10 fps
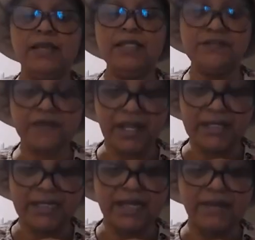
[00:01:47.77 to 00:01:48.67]
This
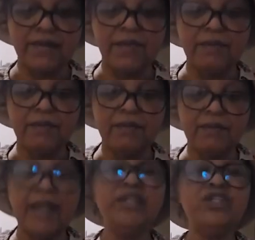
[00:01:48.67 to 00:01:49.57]
Friday,
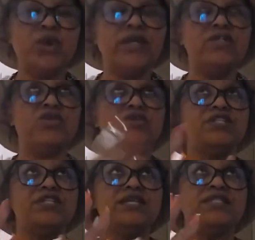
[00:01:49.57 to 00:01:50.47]
my talking to
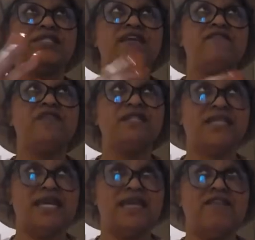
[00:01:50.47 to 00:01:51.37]
Jesus every
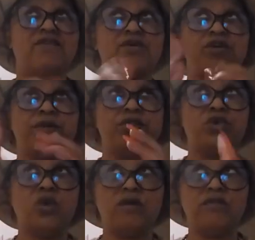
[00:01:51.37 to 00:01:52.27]
day, every
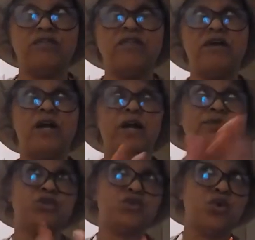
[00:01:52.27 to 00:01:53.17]
12:15 up
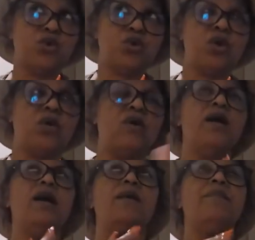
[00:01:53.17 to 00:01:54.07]
to 2 o'clock.
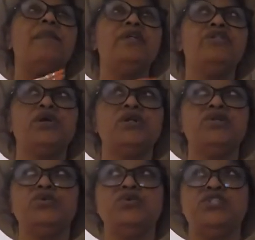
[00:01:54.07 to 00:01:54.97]
My talking
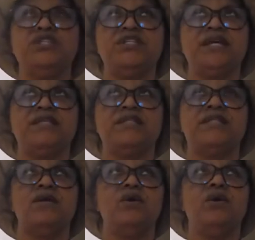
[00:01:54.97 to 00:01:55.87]
to
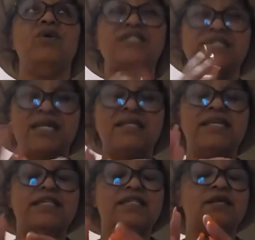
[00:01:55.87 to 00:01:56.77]
Jesus on
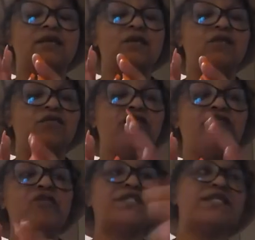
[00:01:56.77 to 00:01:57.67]
Sundays for
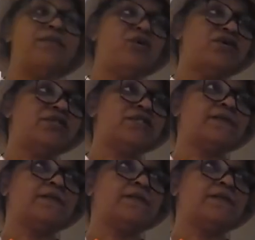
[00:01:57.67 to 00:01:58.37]
4 sermons.